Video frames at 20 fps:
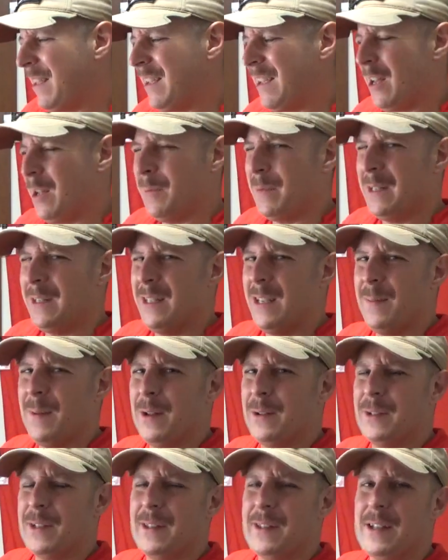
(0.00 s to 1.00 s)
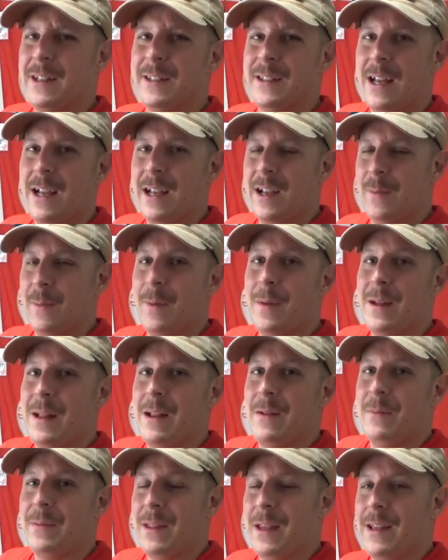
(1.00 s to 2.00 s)
LBT mounts on the inside. I can't
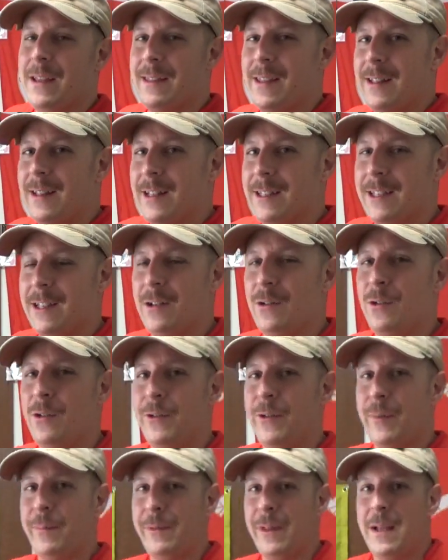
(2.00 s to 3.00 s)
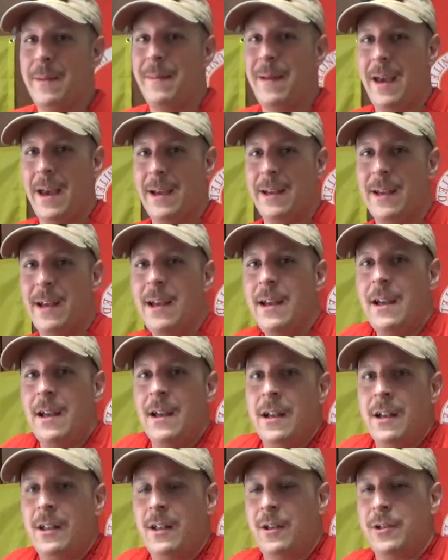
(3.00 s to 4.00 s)
remember anything that's going to hold the plate bag
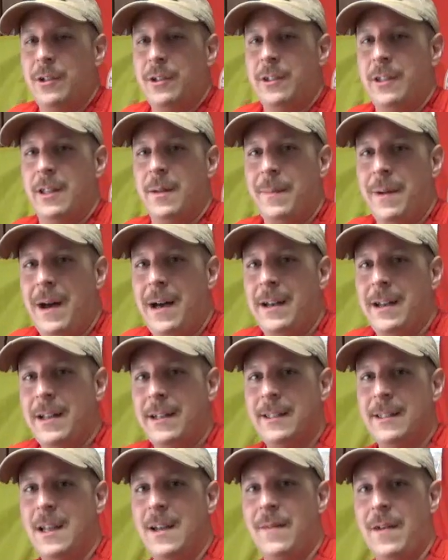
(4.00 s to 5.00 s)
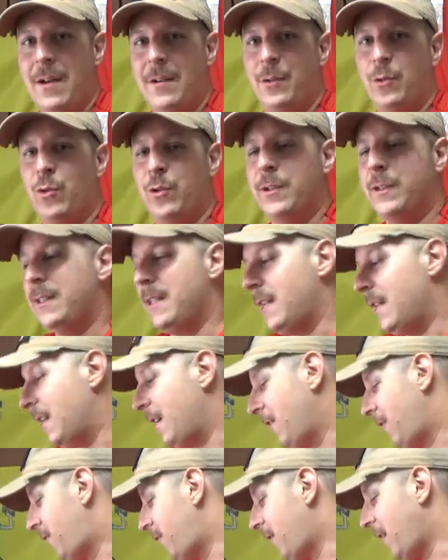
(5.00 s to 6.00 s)
closer to the body instead of out towards
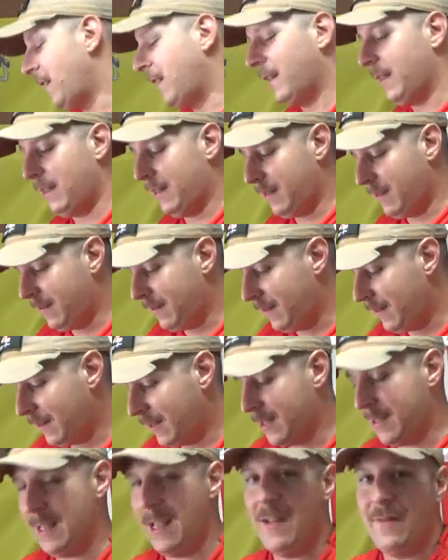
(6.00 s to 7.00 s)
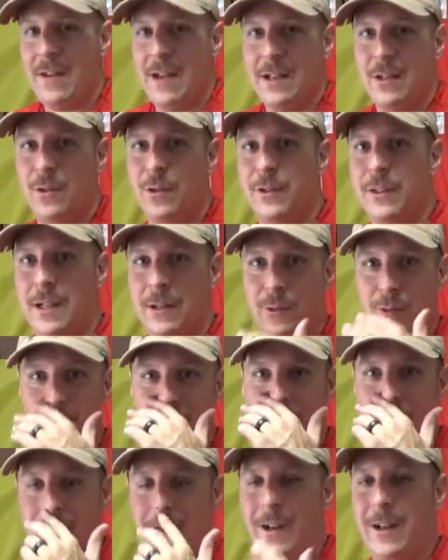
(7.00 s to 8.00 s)
the front, because the AVS holds out
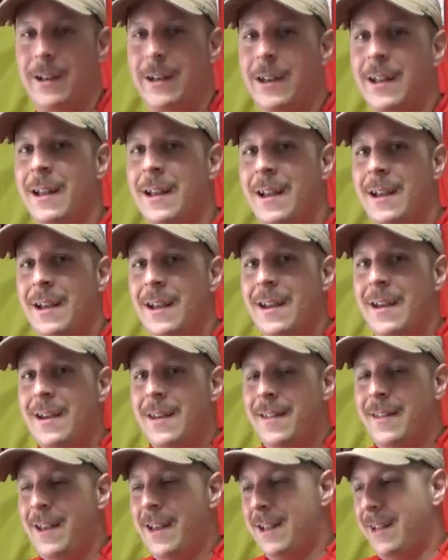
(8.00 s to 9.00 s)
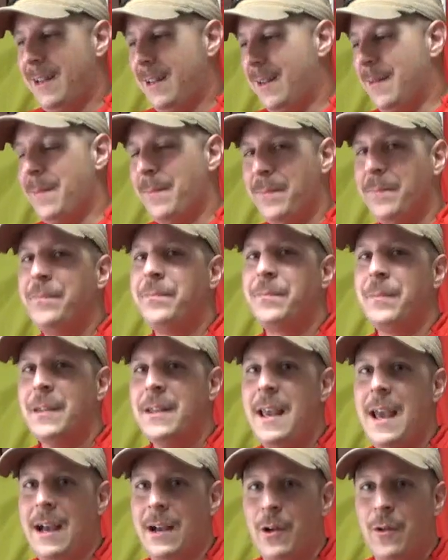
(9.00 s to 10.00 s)
towards the front, then
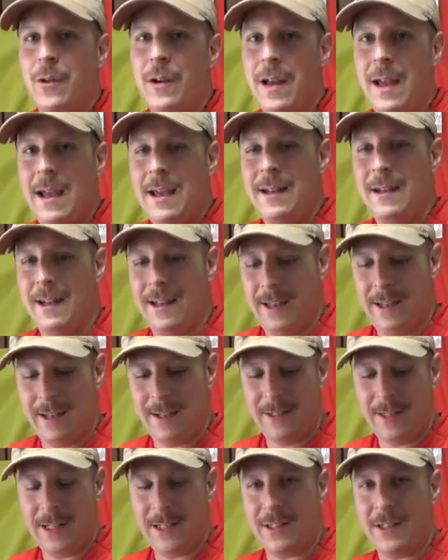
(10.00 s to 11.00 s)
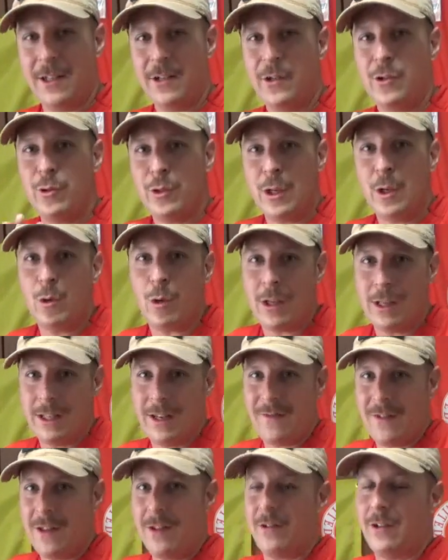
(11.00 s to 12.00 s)
yeah, go ahead, and as long as you're using
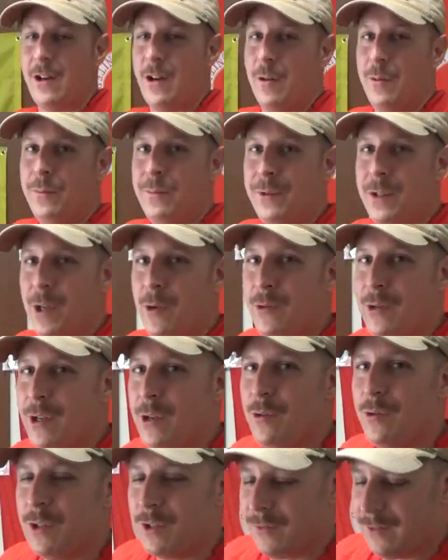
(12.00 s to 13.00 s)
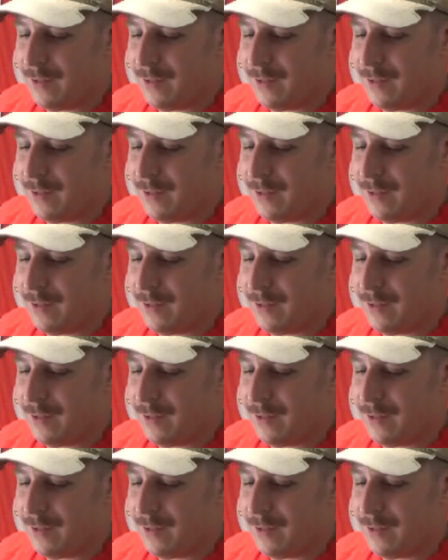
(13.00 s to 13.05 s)
quality Velcro, don't use